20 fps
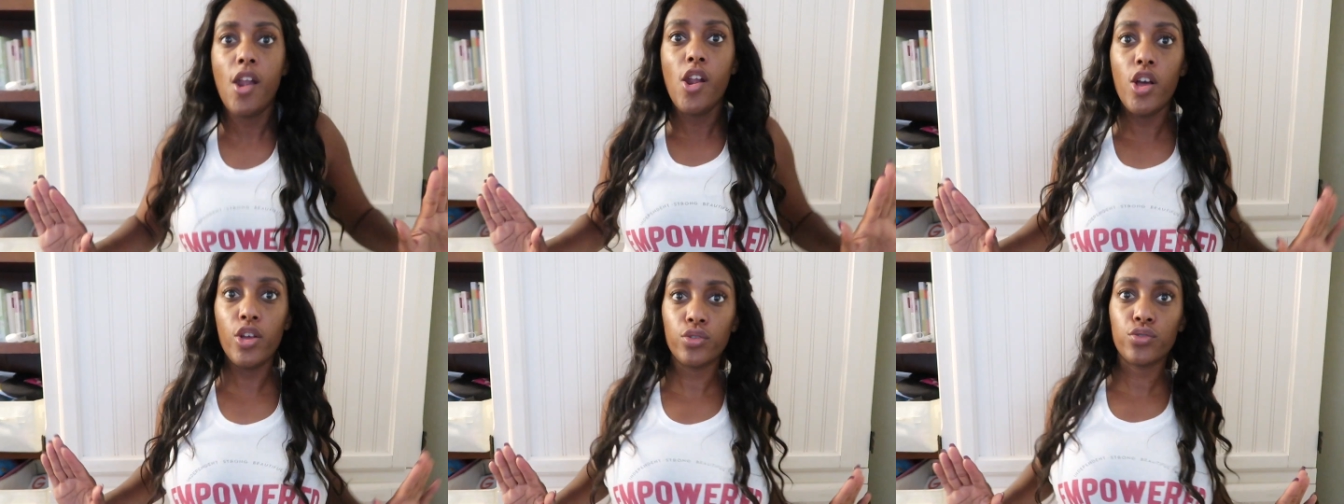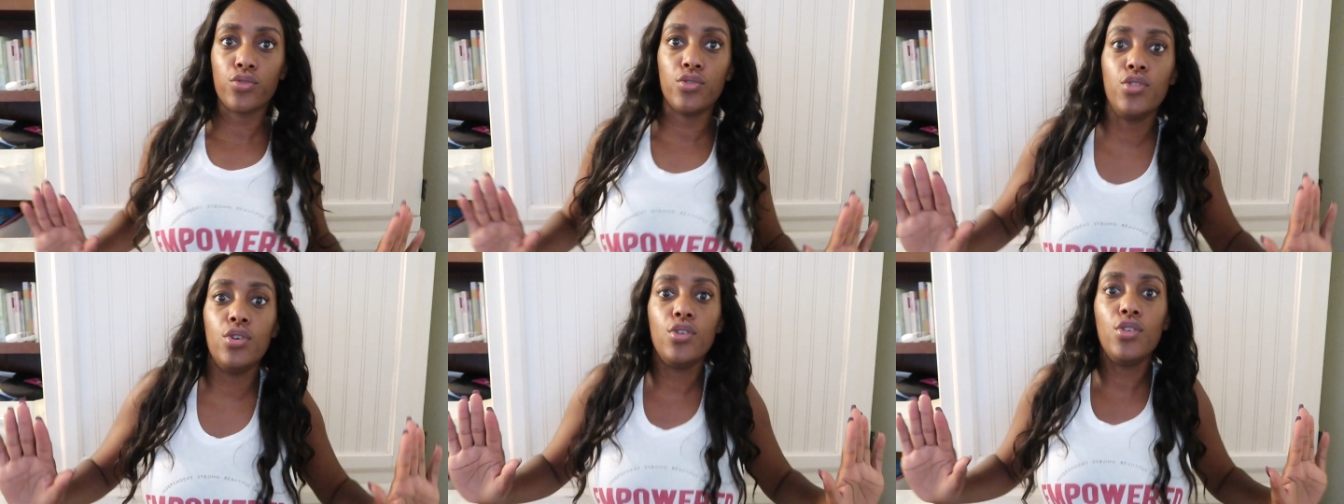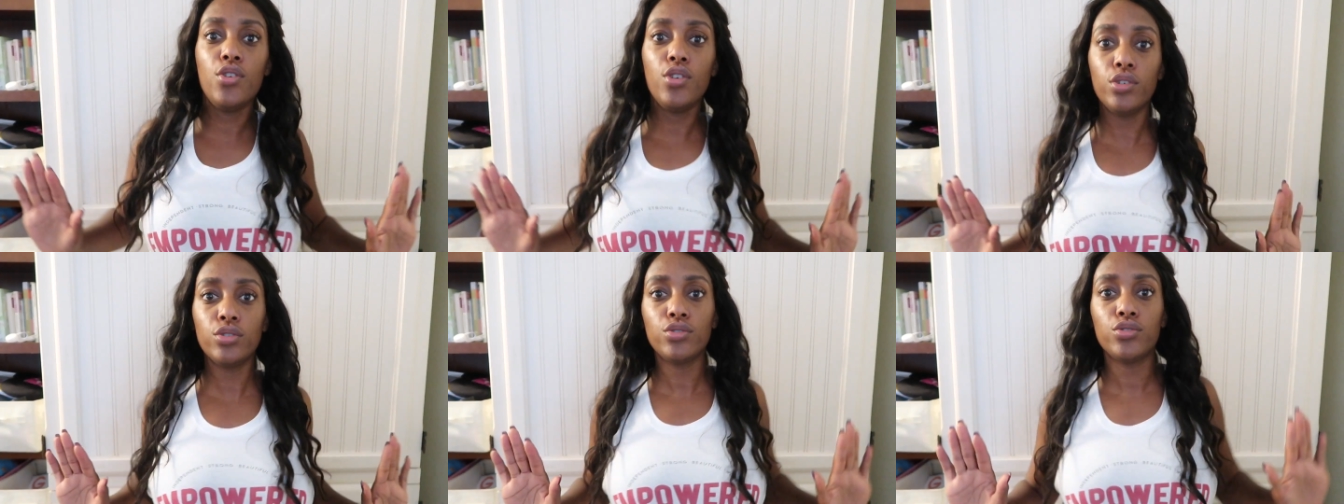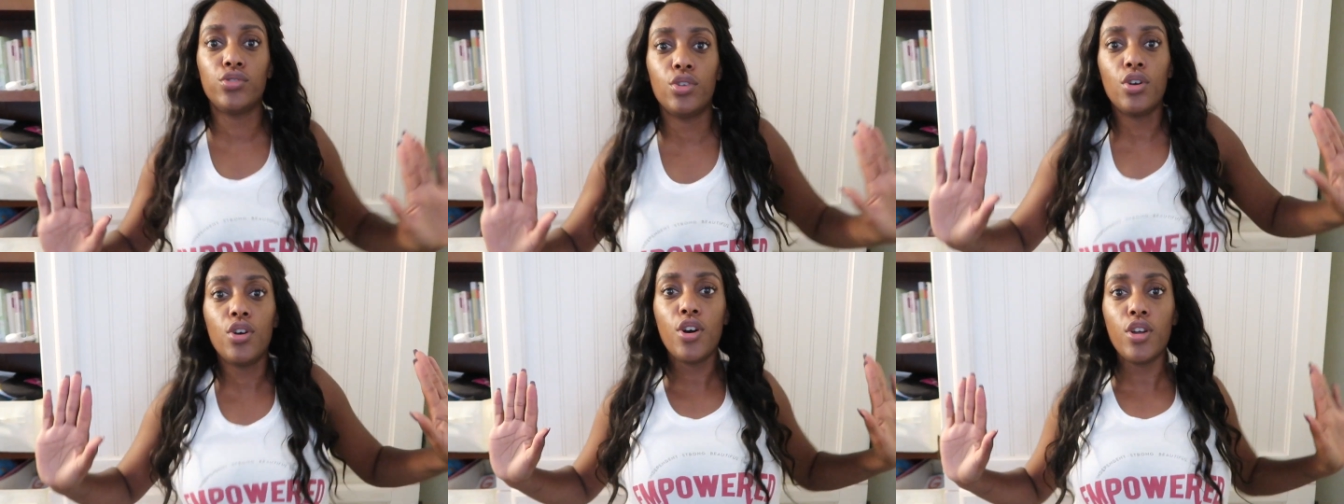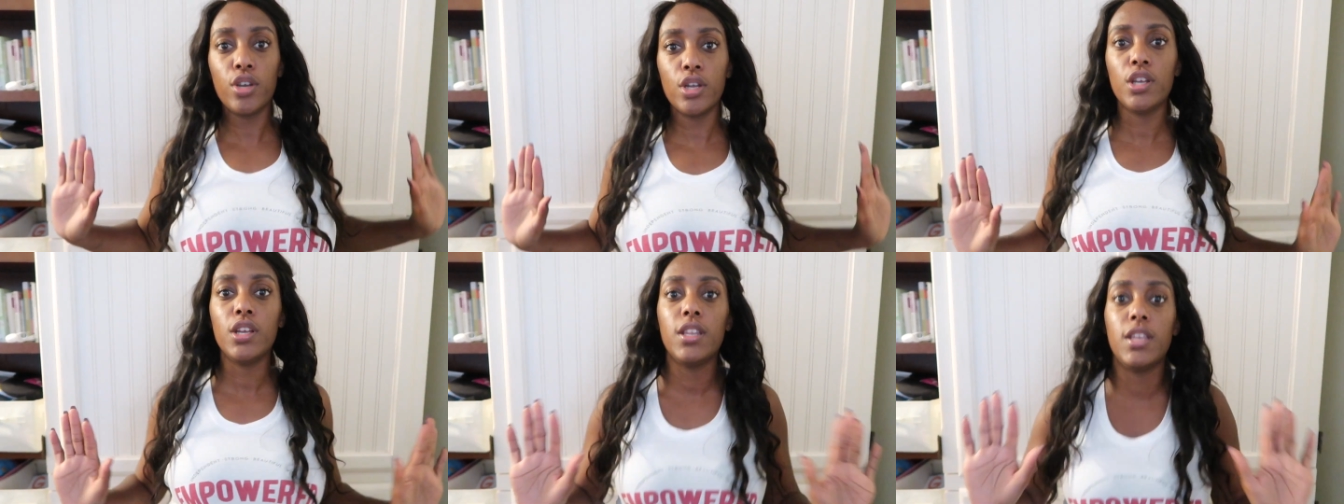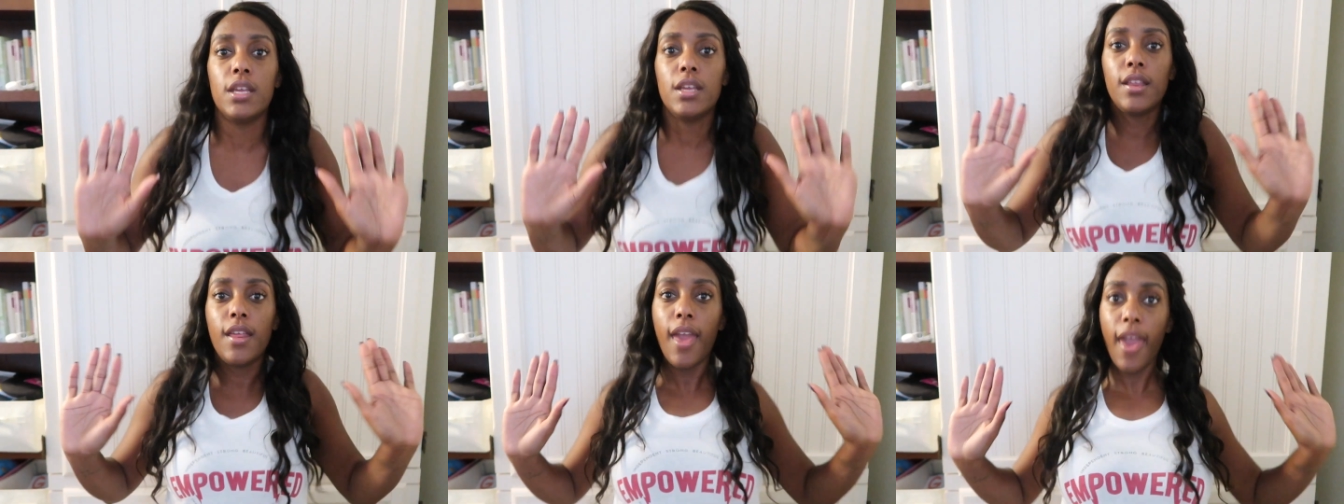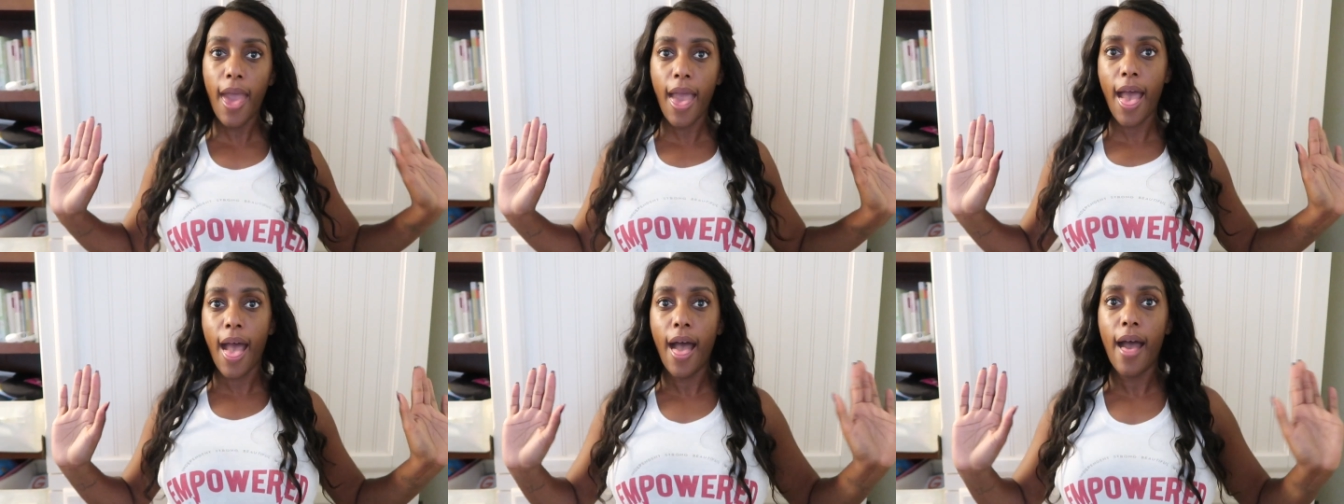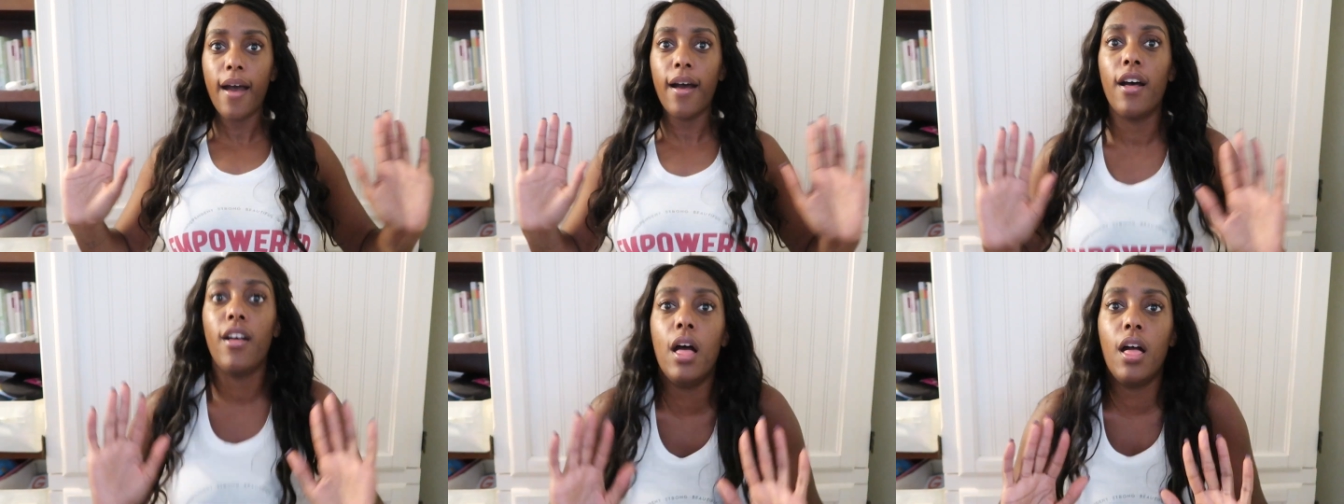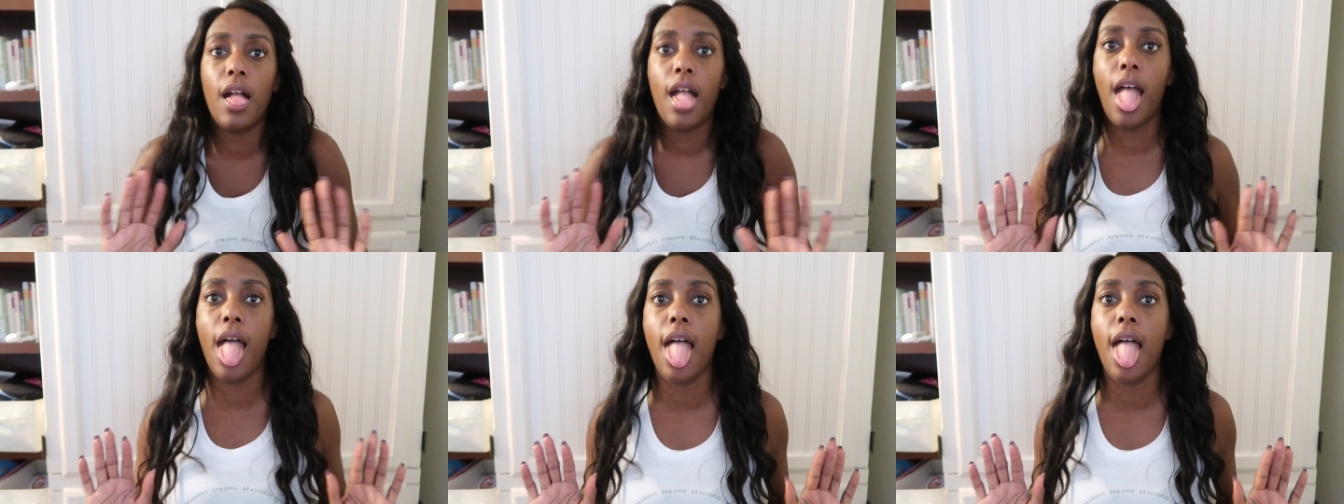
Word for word: Let's get it started. hey